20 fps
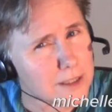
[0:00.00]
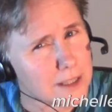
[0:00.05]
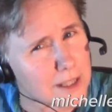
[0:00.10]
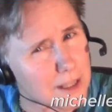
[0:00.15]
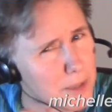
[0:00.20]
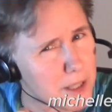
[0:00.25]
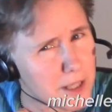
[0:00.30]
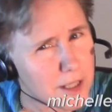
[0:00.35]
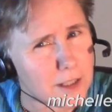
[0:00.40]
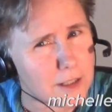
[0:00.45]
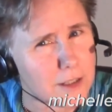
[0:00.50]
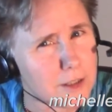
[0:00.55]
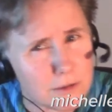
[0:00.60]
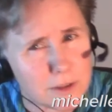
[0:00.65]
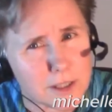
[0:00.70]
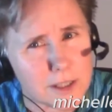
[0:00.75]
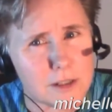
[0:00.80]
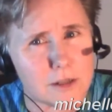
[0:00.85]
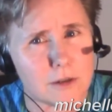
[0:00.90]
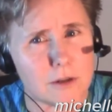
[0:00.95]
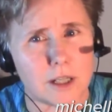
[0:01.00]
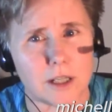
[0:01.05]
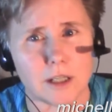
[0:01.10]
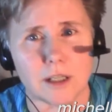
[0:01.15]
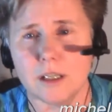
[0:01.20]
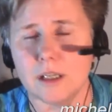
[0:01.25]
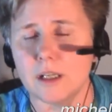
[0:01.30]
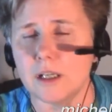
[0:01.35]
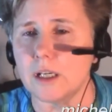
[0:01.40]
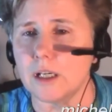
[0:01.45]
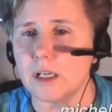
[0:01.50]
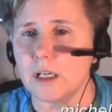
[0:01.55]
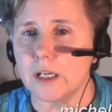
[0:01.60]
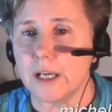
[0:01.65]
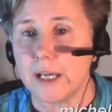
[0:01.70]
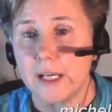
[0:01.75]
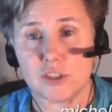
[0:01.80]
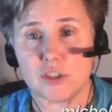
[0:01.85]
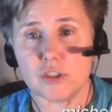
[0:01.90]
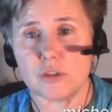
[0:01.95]
come on, you can do it.
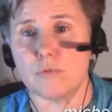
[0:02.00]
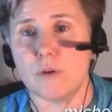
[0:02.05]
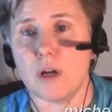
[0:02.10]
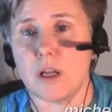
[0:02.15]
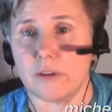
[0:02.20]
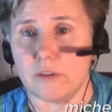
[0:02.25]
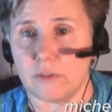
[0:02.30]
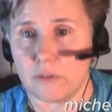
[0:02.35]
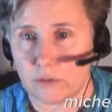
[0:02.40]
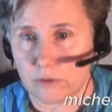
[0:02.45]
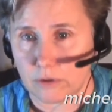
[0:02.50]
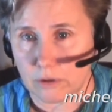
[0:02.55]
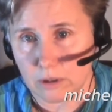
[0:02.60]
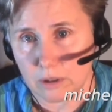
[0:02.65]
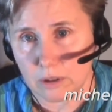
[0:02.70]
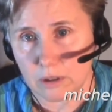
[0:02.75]
It just runs.